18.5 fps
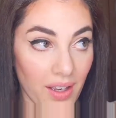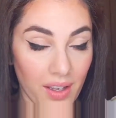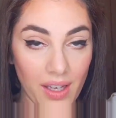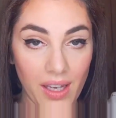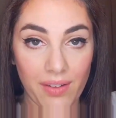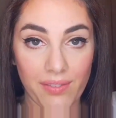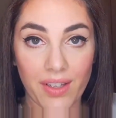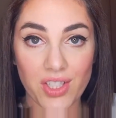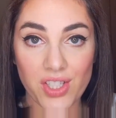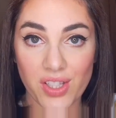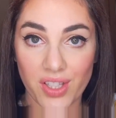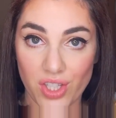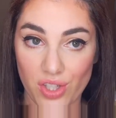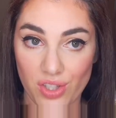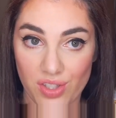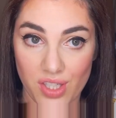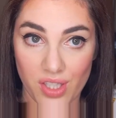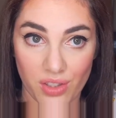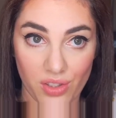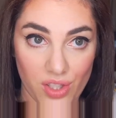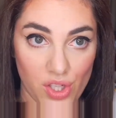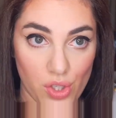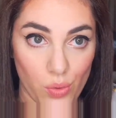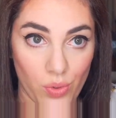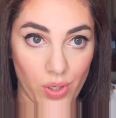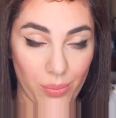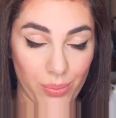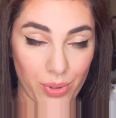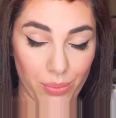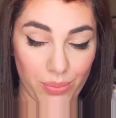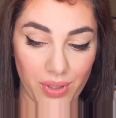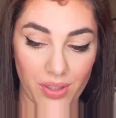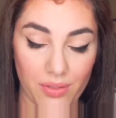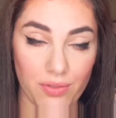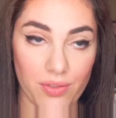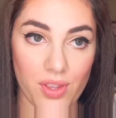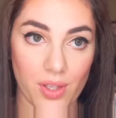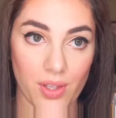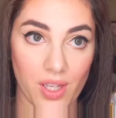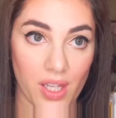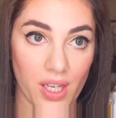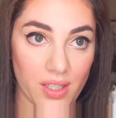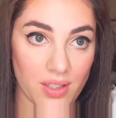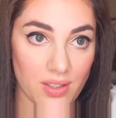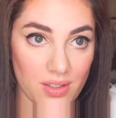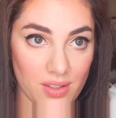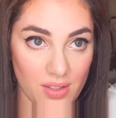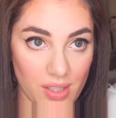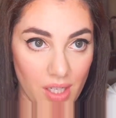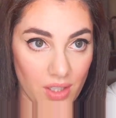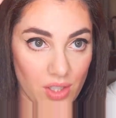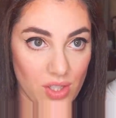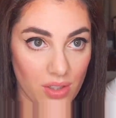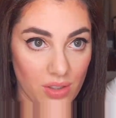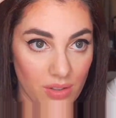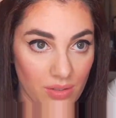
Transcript: I've actually just tilted you up a bit for the last section.